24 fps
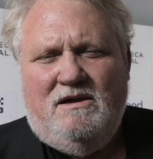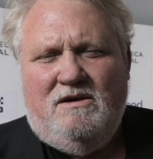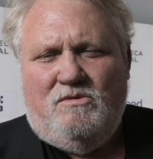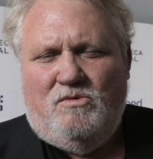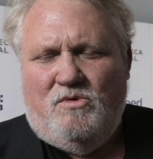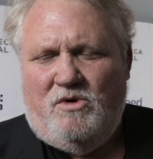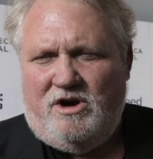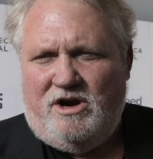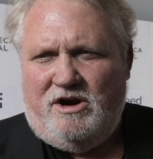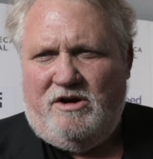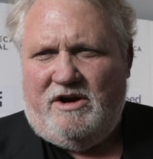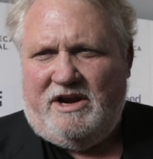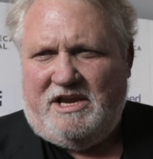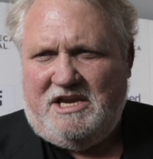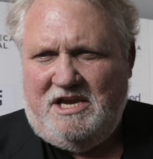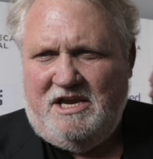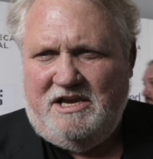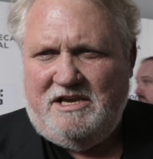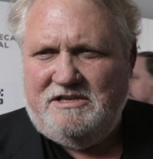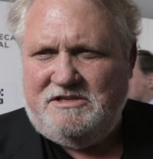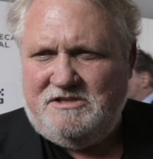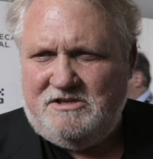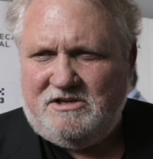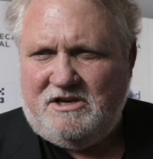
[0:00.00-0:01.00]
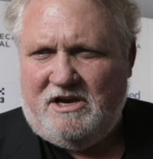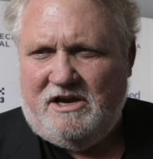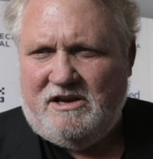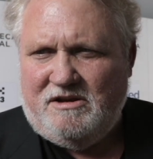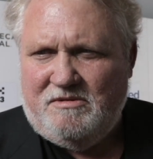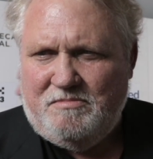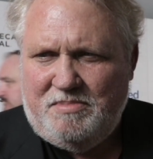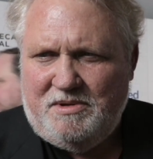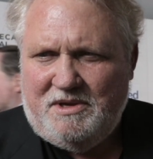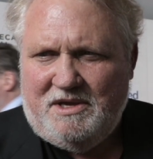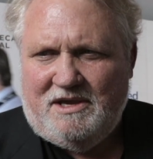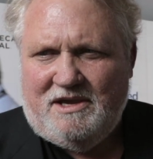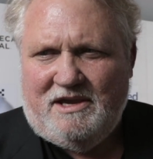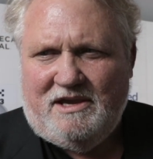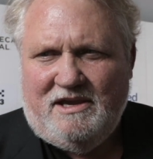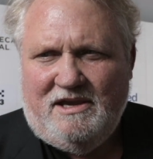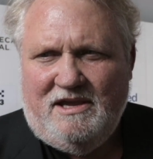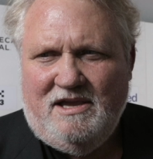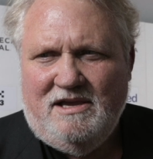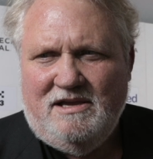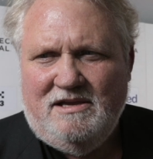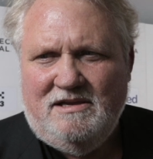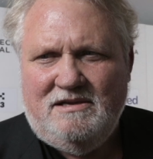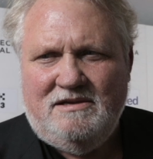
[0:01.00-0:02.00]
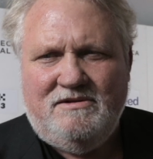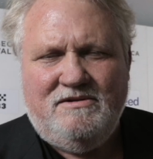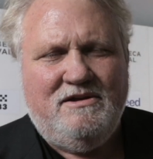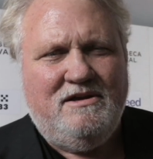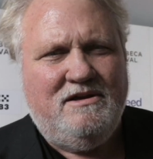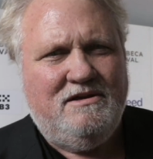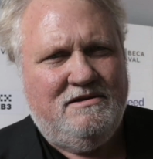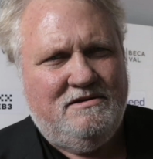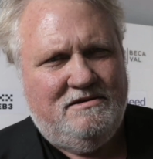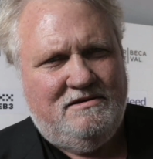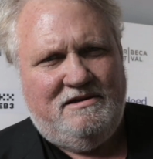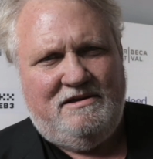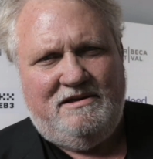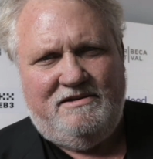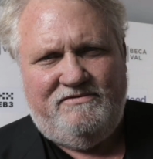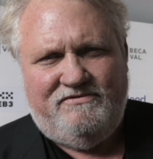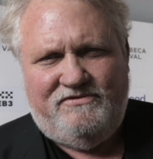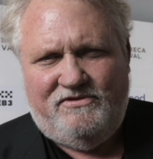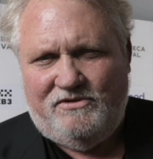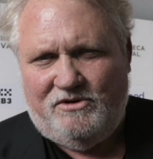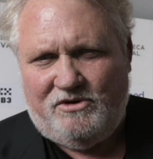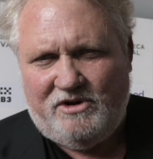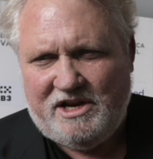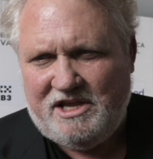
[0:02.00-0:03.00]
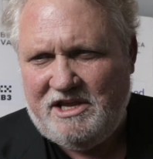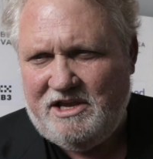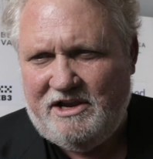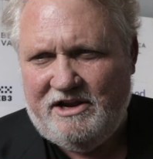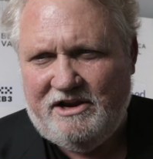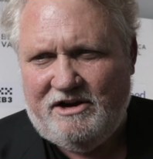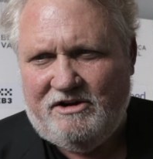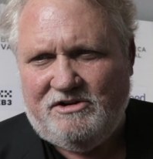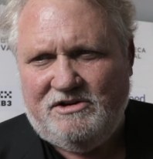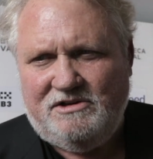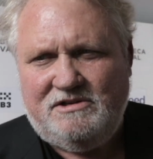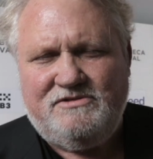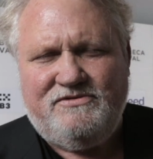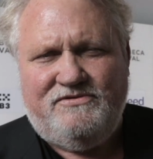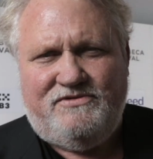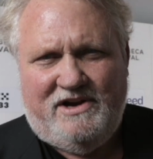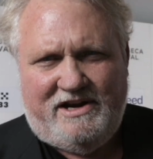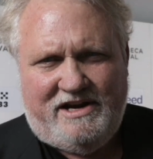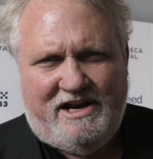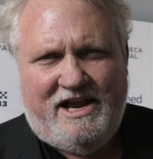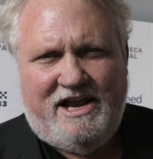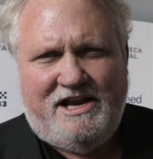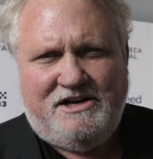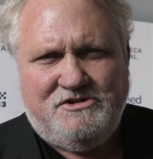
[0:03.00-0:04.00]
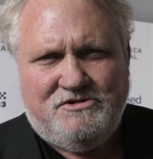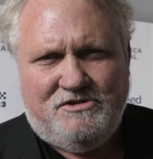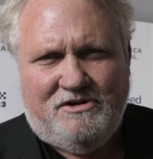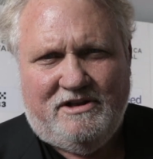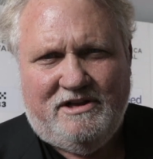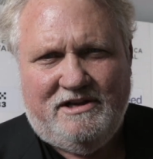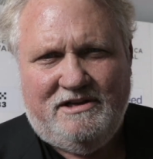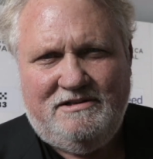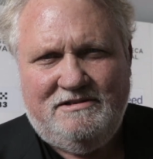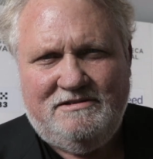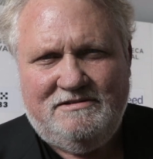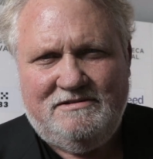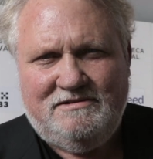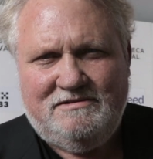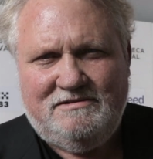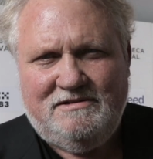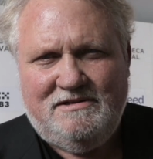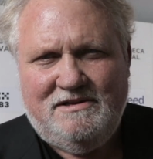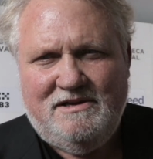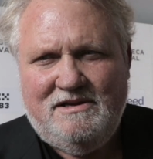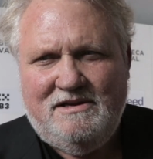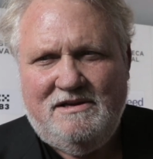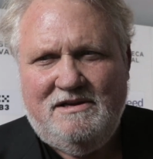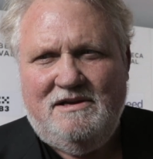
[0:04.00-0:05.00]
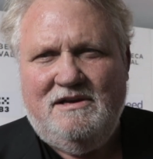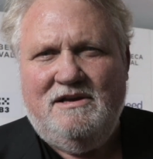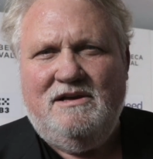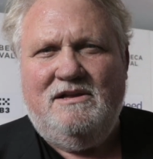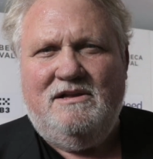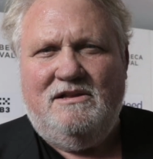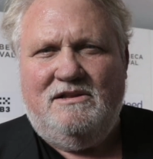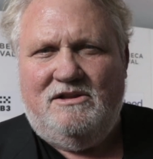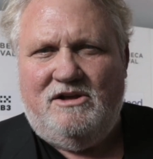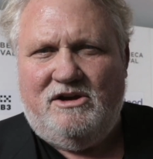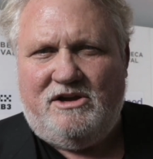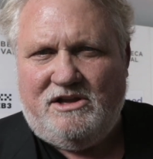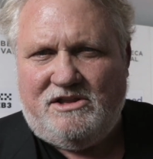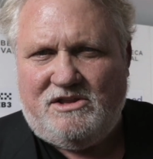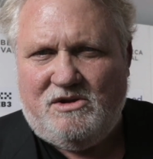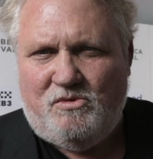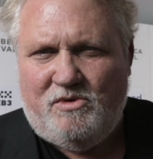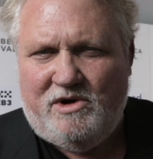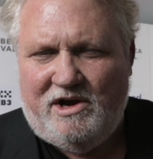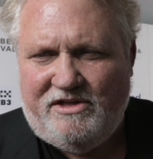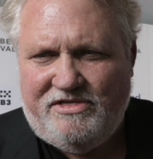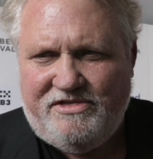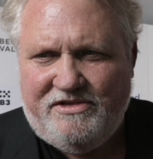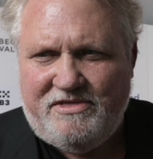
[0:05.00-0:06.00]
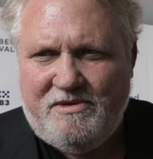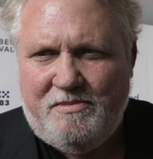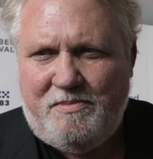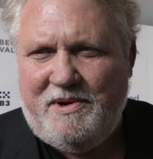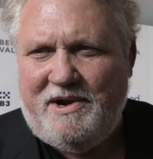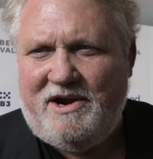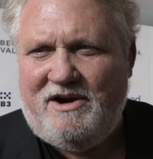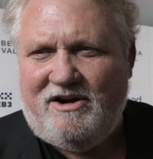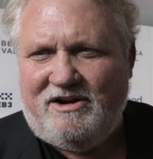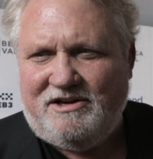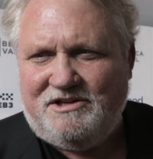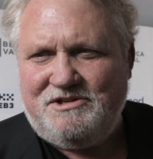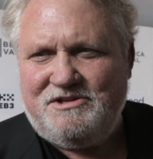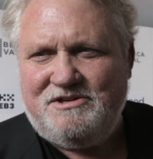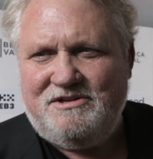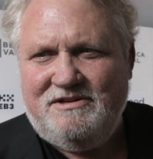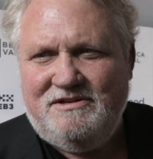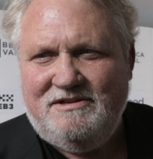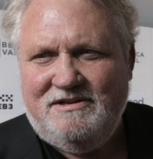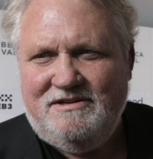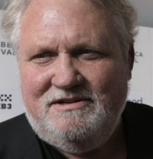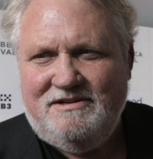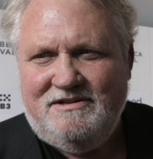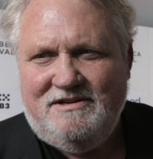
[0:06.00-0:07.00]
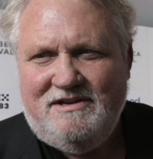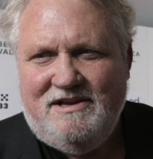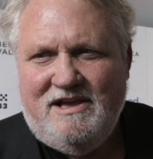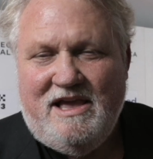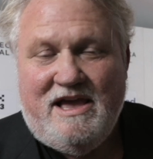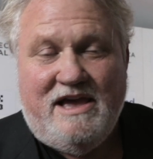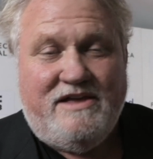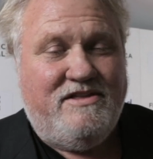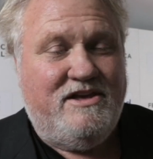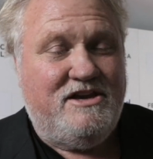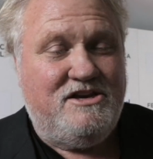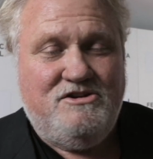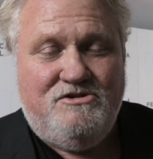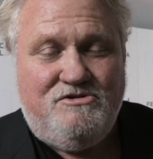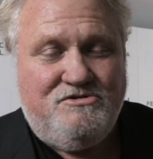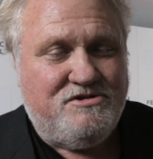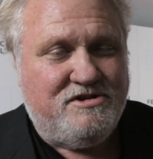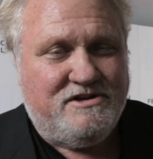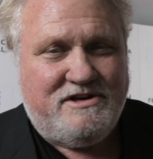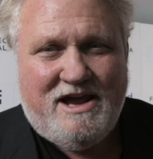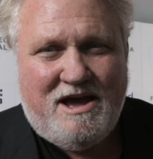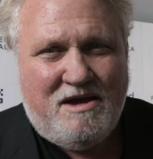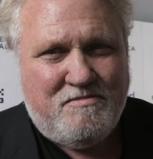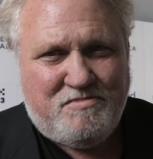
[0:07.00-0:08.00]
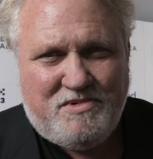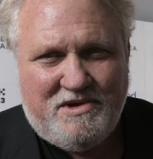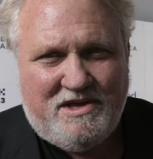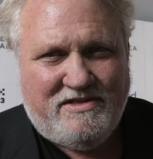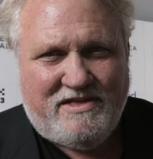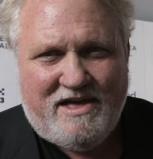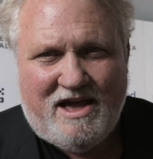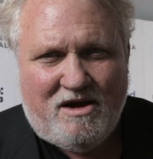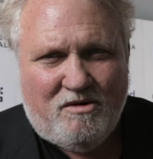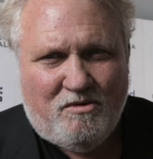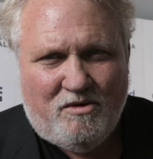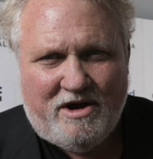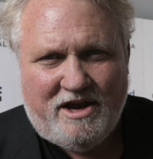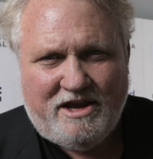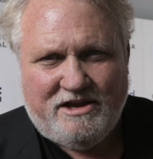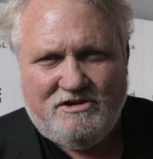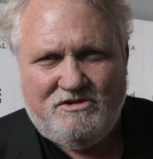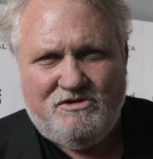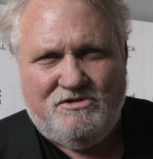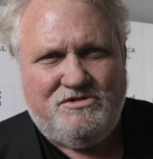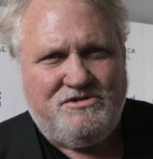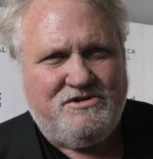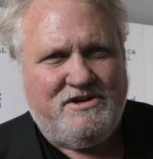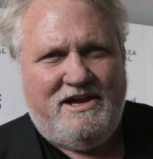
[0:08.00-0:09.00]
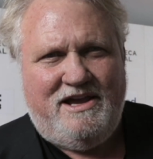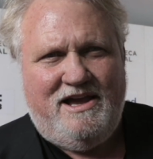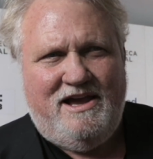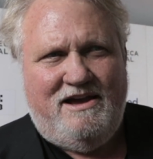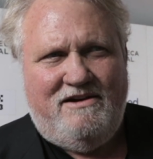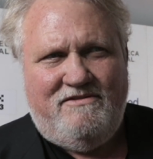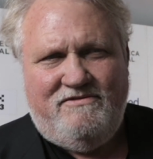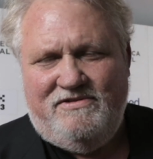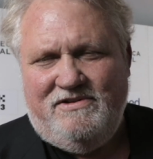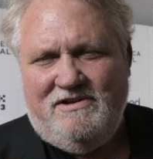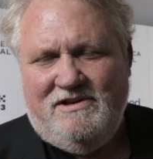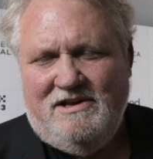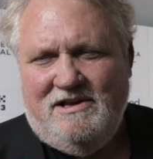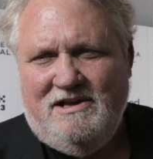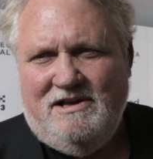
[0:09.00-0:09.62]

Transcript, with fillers: where a kid's going to be in 40 years financially, look at the wealth of the parents. And that used to not be that way. used to have,